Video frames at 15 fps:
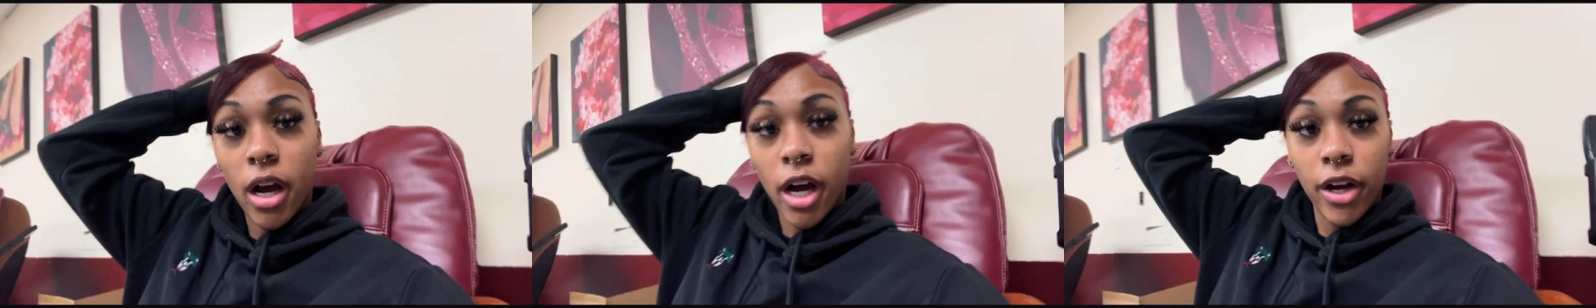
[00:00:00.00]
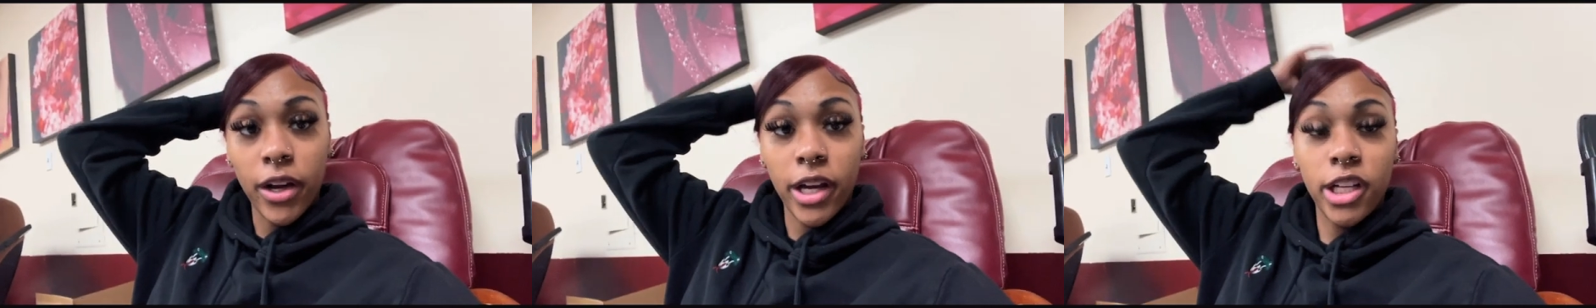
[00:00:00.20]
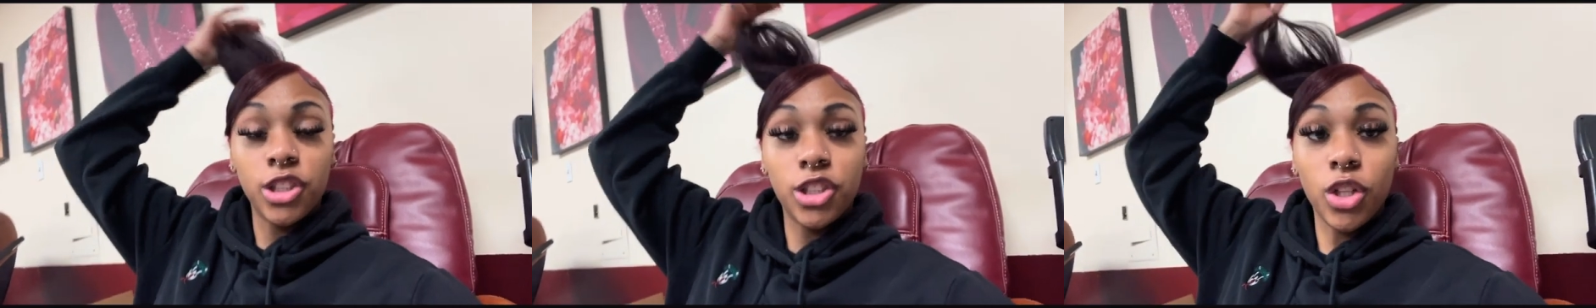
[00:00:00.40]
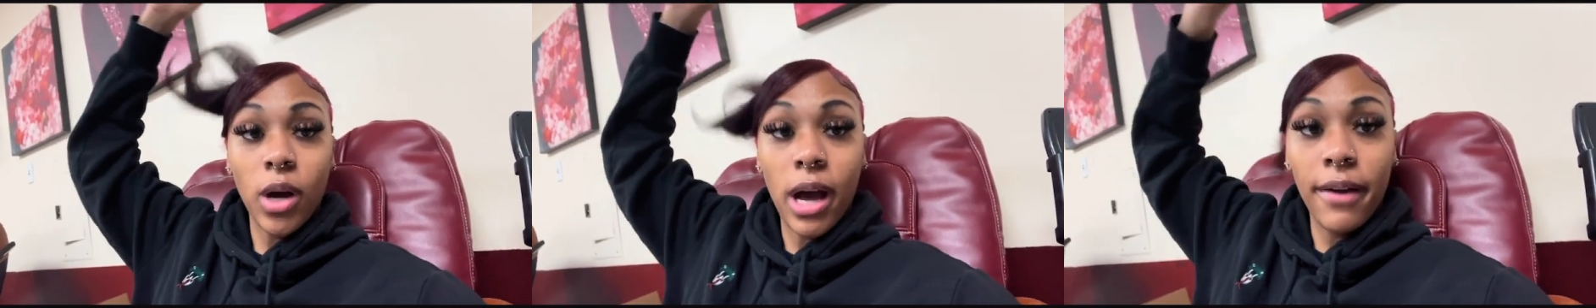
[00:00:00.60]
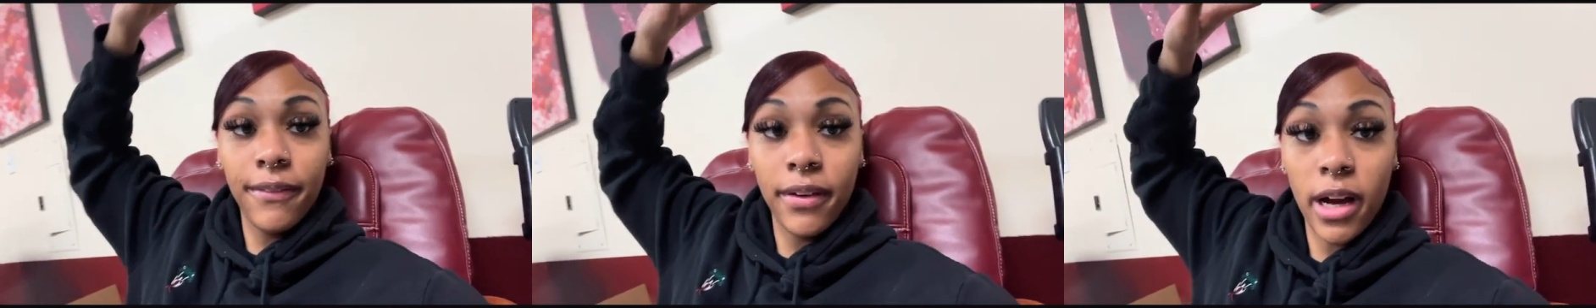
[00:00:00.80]
Okay, so
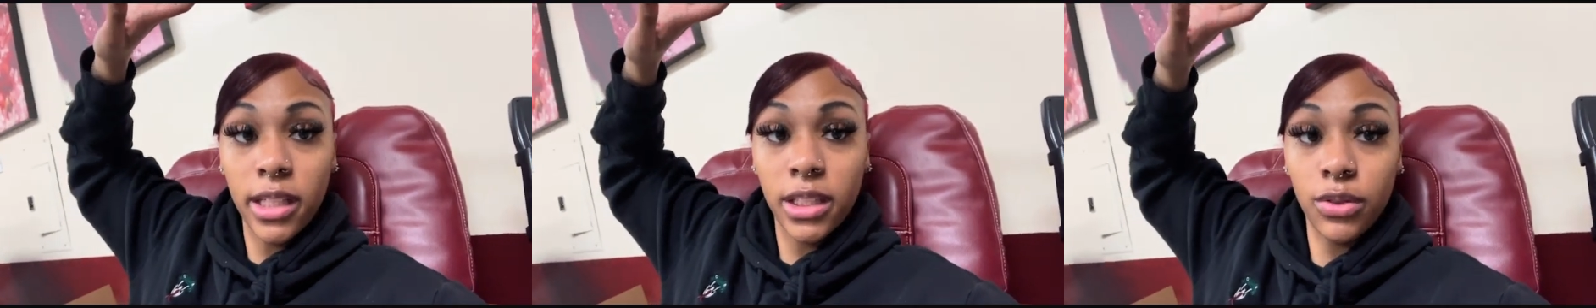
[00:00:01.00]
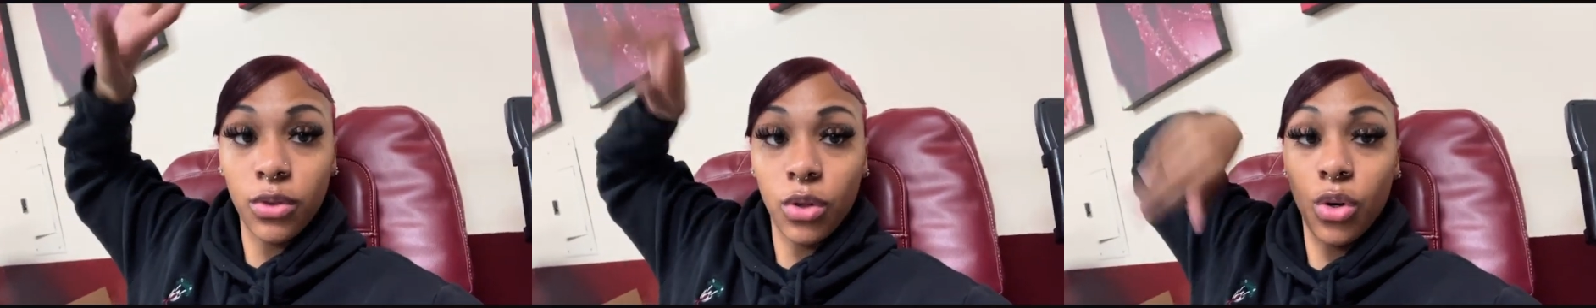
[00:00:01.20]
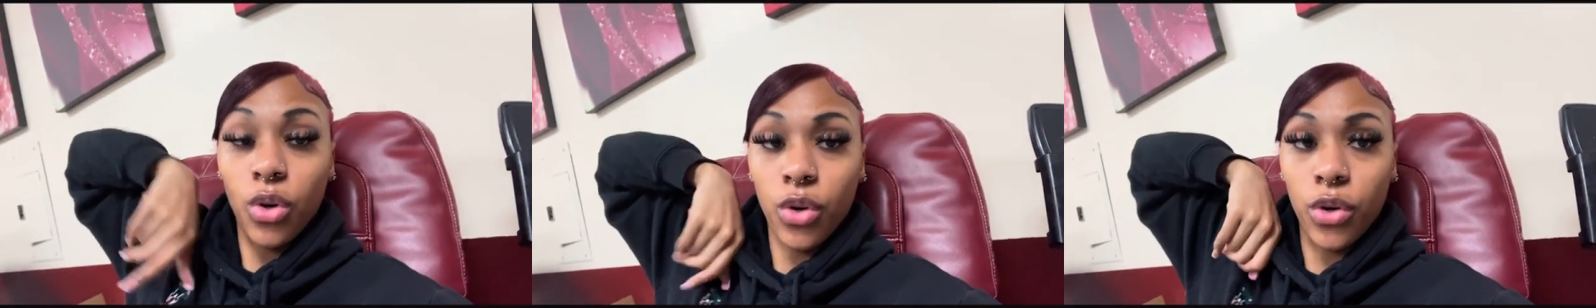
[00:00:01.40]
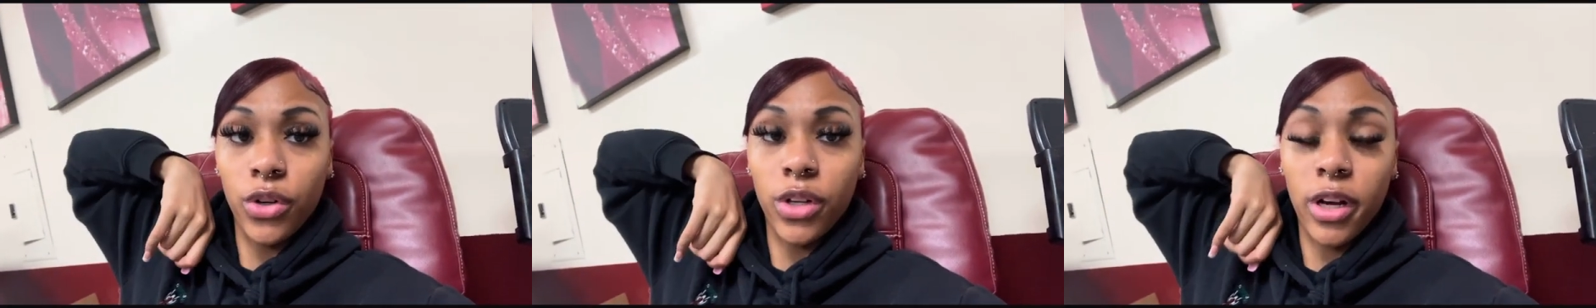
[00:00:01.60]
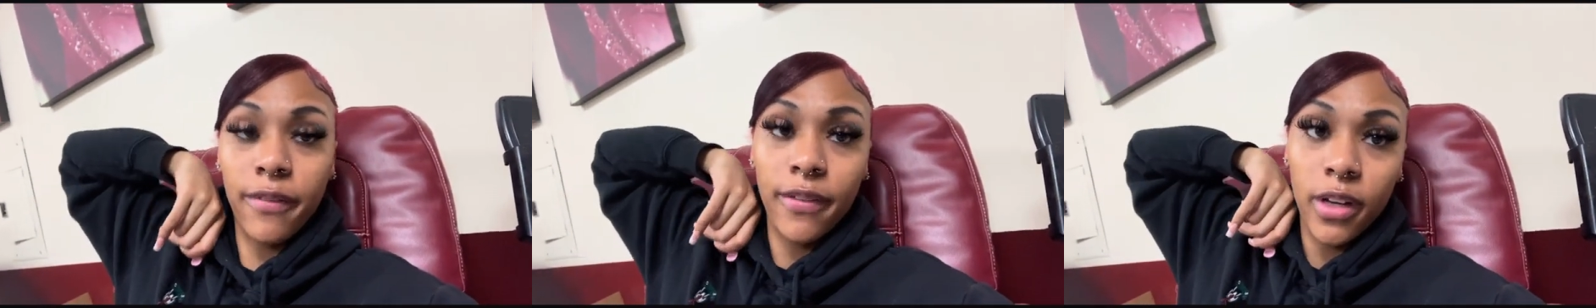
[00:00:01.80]
I forgot to
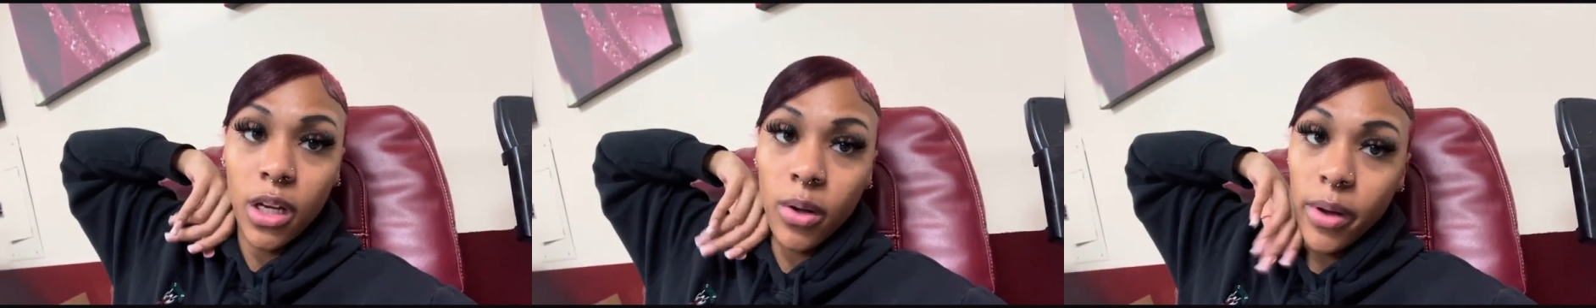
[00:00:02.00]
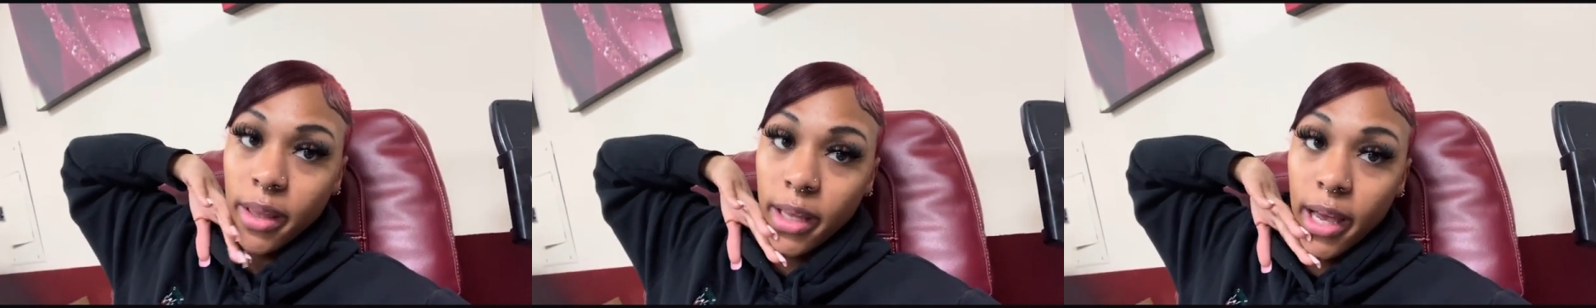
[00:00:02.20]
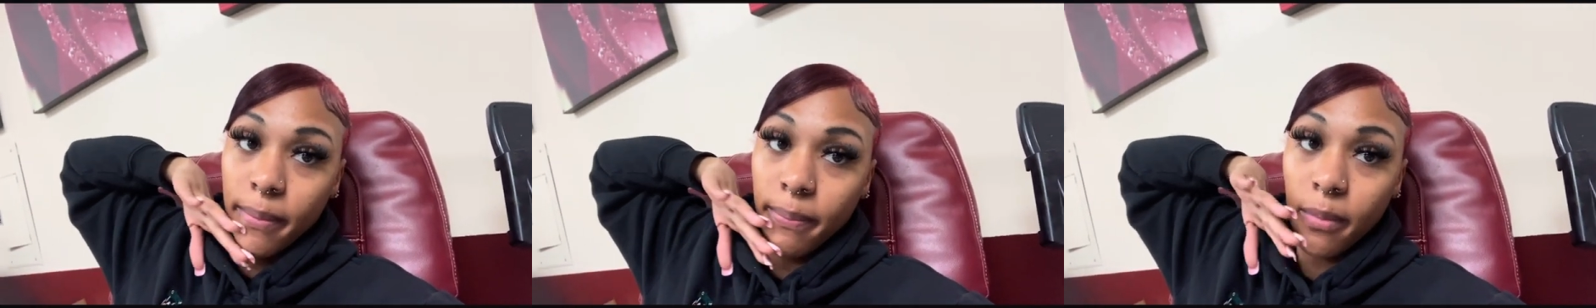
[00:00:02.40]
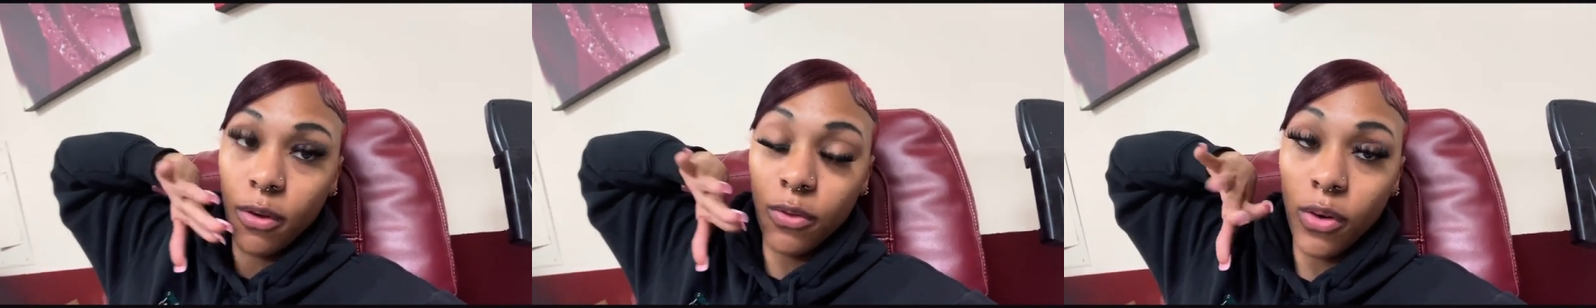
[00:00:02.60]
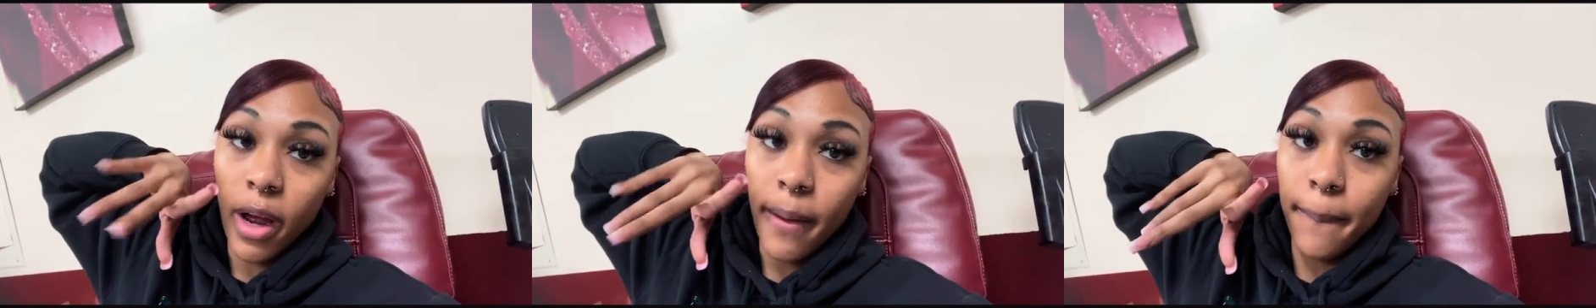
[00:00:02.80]
record a video at the end
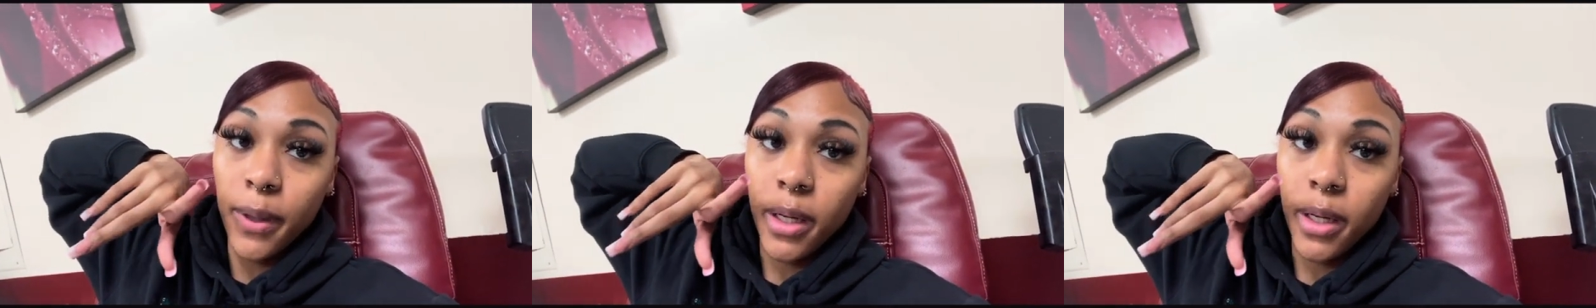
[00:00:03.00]
before I